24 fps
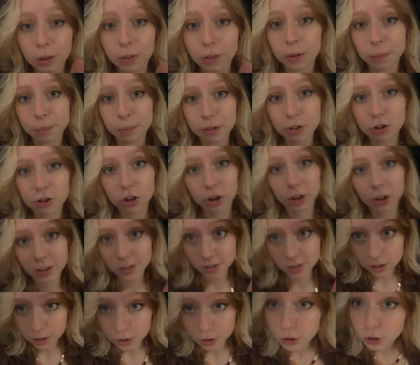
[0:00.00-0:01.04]
them this year because
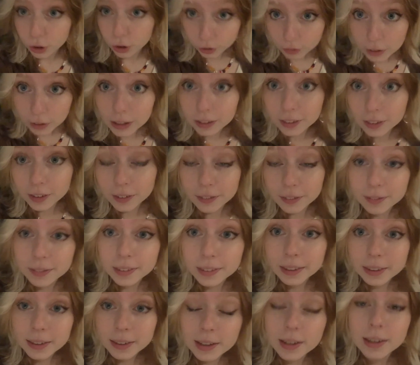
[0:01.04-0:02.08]
they deserve it.
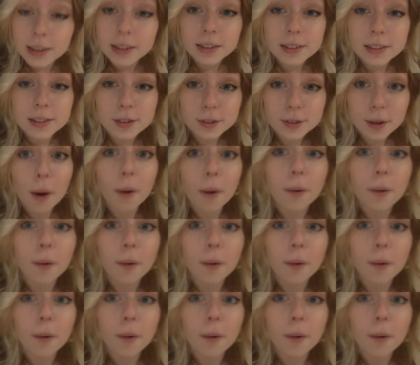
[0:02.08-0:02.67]
So.